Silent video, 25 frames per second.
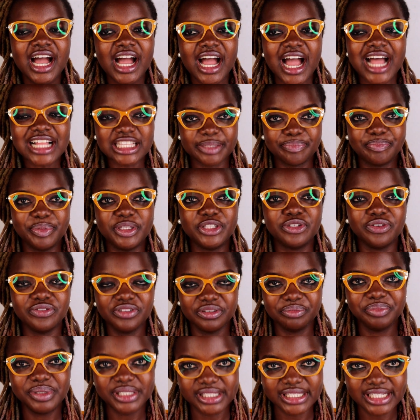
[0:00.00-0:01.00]
heartbeat of
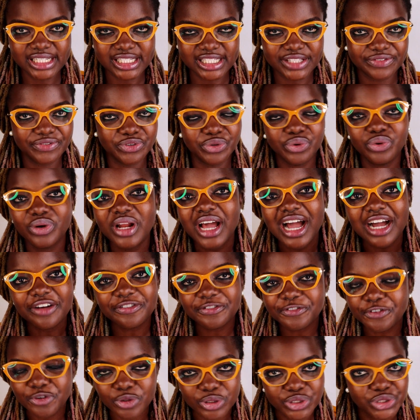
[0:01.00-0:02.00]
the business. If you don't
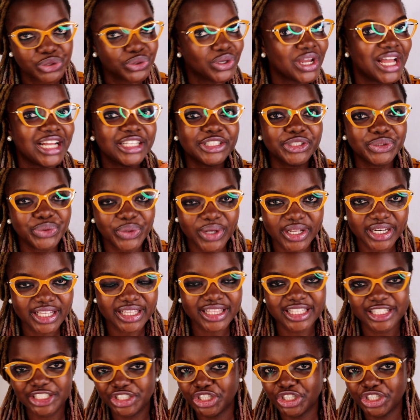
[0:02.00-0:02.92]
have funds, you can't do anything.